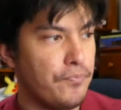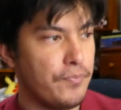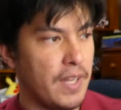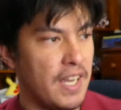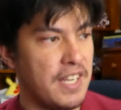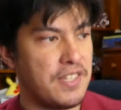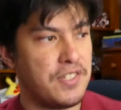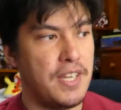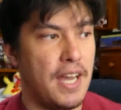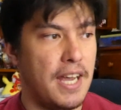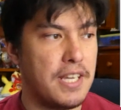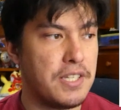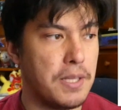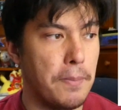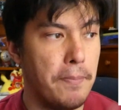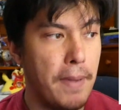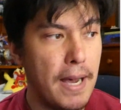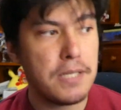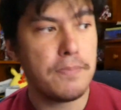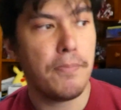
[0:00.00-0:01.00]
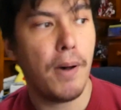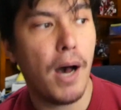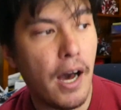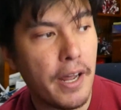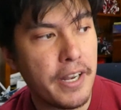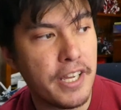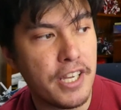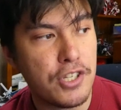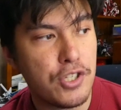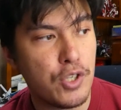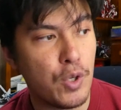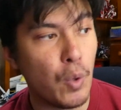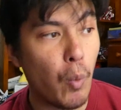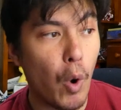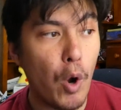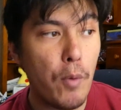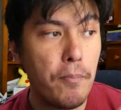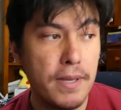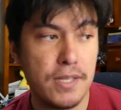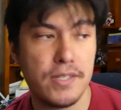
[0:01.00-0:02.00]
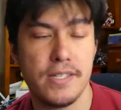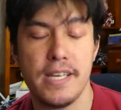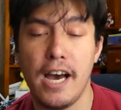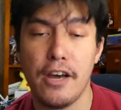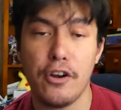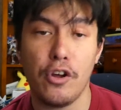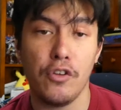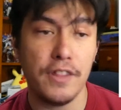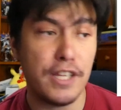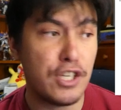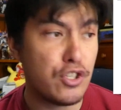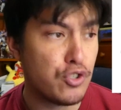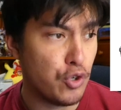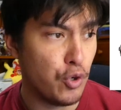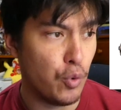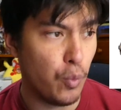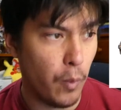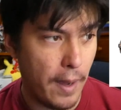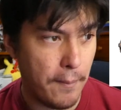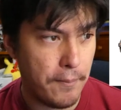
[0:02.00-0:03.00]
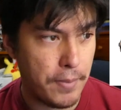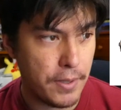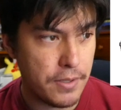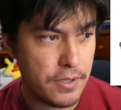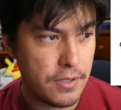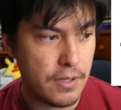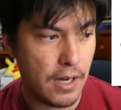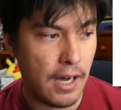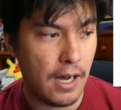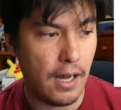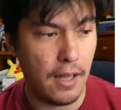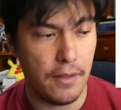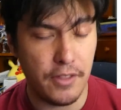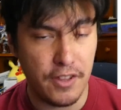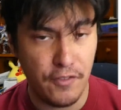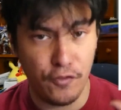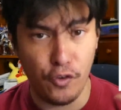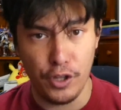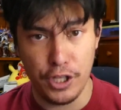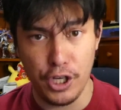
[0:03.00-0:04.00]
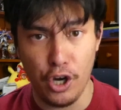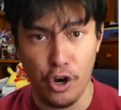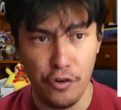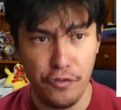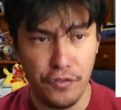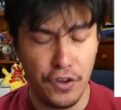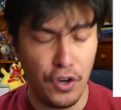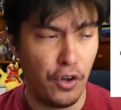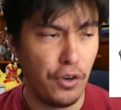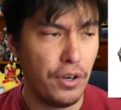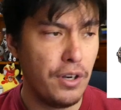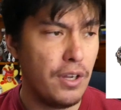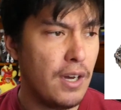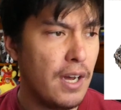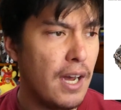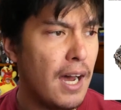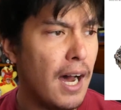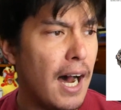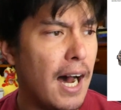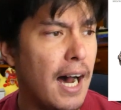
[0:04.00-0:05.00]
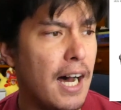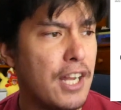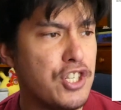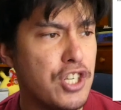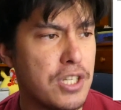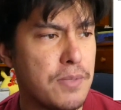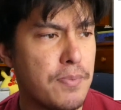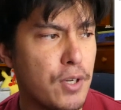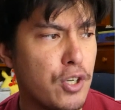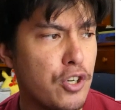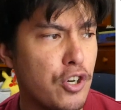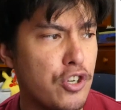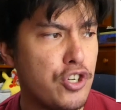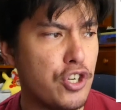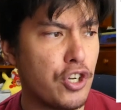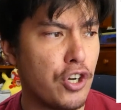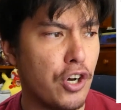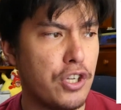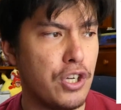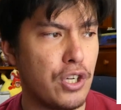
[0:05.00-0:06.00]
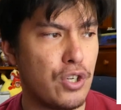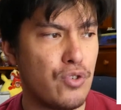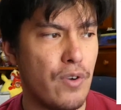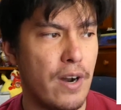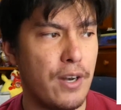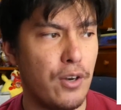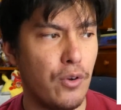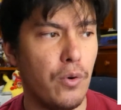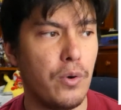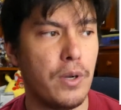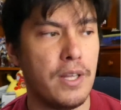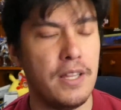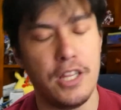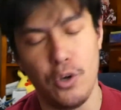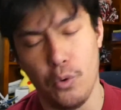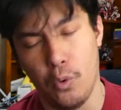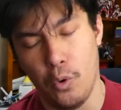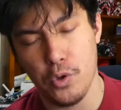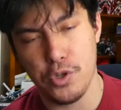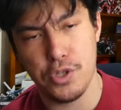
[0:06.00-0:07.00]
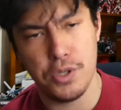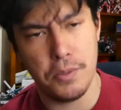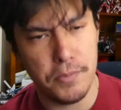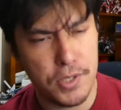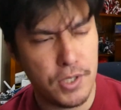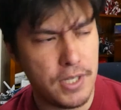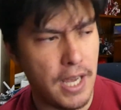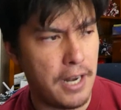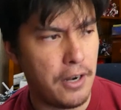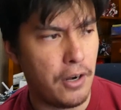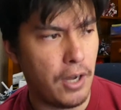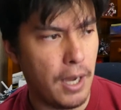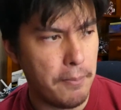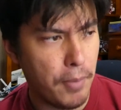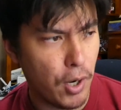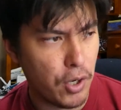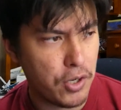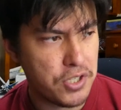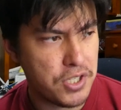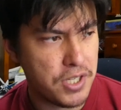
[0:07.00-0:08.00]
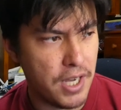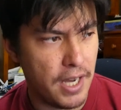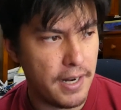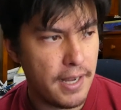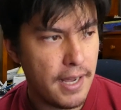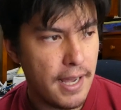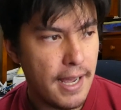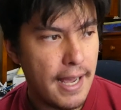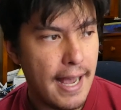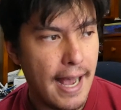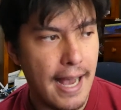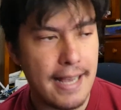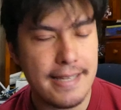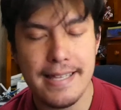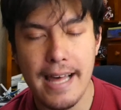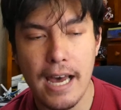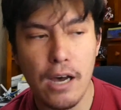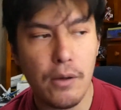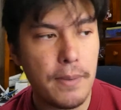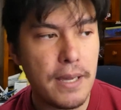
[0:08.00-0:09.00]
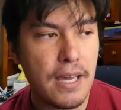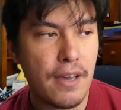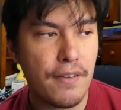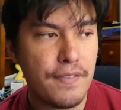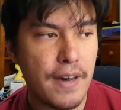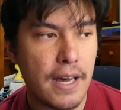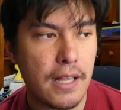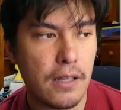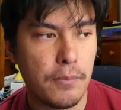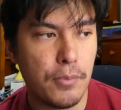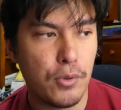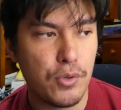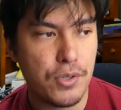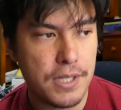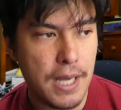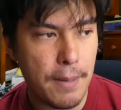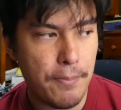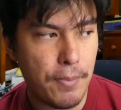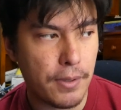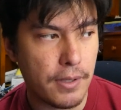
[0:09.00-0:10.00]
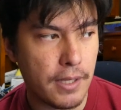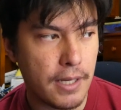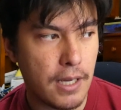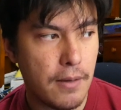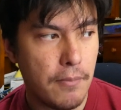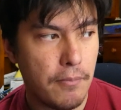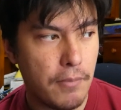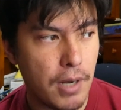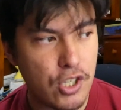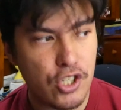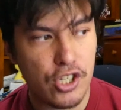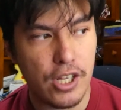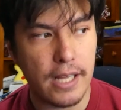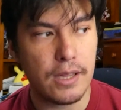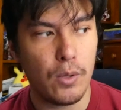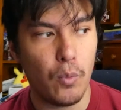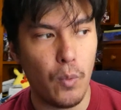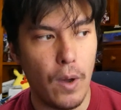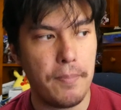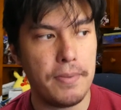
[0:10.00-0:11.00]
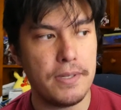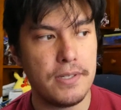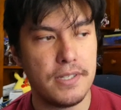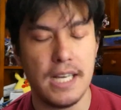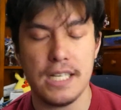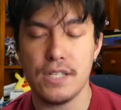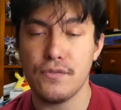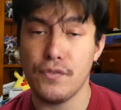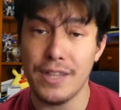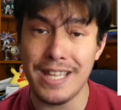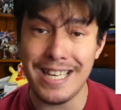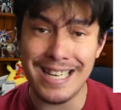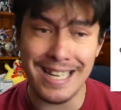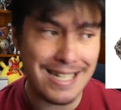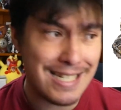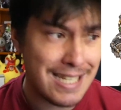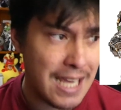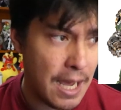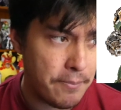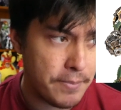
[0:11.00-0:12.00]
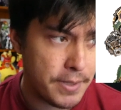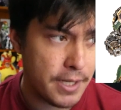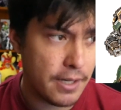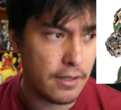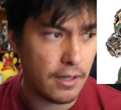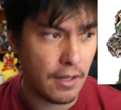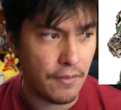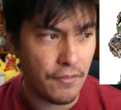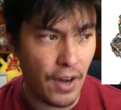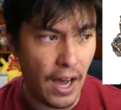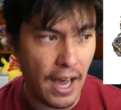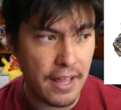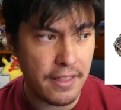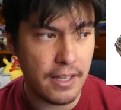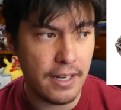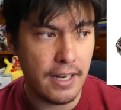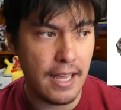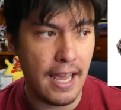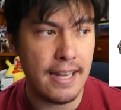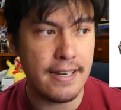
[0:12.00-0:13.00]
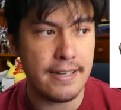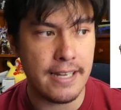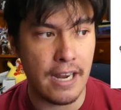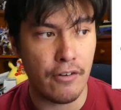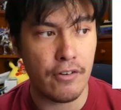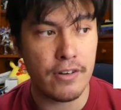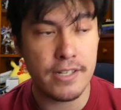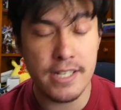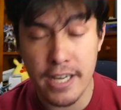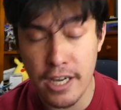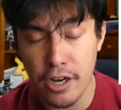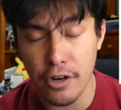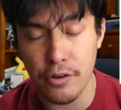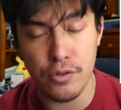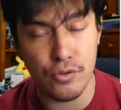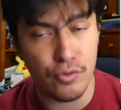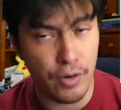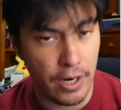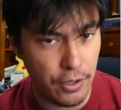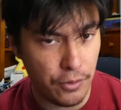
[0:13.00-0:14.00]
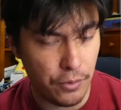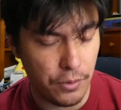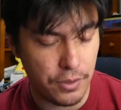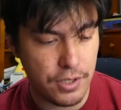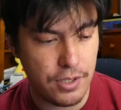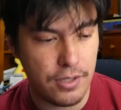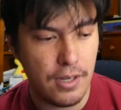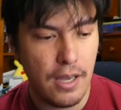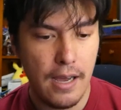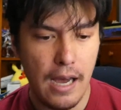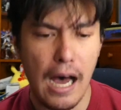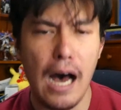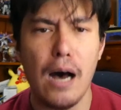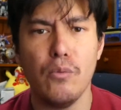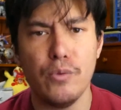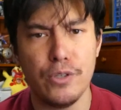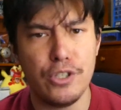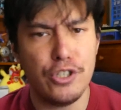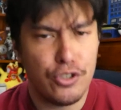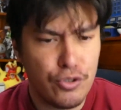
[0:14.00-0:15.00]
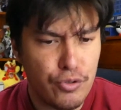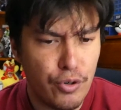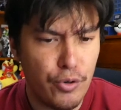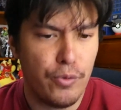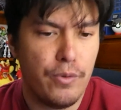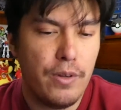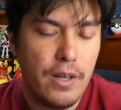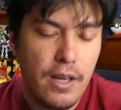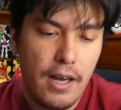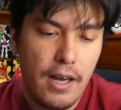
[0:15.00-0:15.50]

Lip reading: it says, the best part is you won't miss out on these new weapons for the Ophion just because you got your Dreadnought in the awesome Saturnine box set, as they'll be available separately, much like the weapon sets for the Contemptor, Leviathan, and Derridio Dreadnoughts, which is true.